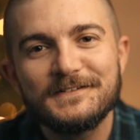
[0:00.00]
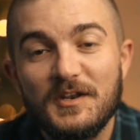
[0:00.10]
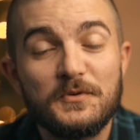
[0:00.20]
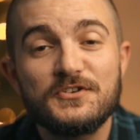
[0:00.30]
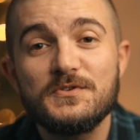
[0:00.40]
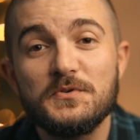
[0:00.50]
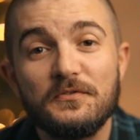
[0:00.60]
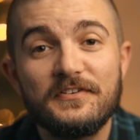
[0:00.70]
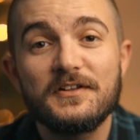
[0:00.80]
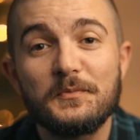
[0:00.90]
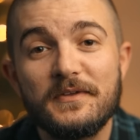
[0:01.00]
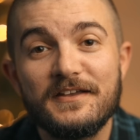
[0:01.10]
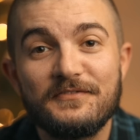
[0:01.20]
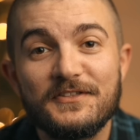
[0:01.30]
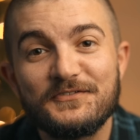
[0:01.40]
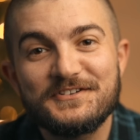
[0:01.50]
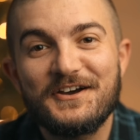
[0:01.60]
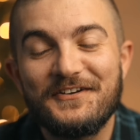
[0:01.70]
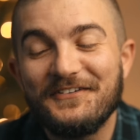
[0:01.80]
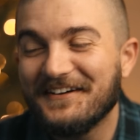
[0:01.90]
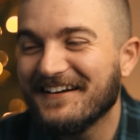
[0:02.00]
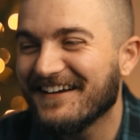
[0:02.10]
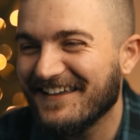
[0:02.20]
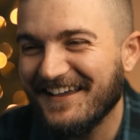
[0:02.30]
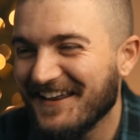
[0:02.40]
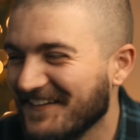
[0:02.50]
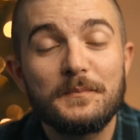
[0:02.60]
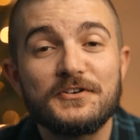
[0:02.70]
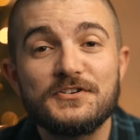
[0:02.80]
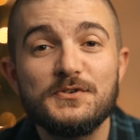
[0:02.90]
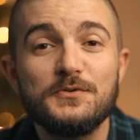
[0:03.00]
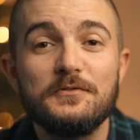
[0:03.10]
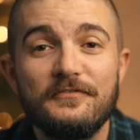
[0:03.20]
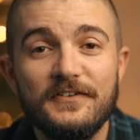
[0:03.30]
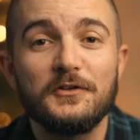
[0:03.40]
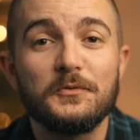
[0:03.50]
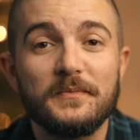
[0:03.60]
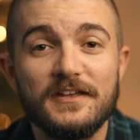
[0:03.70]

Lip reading: Number 2, film. If the photographer Number 2, film.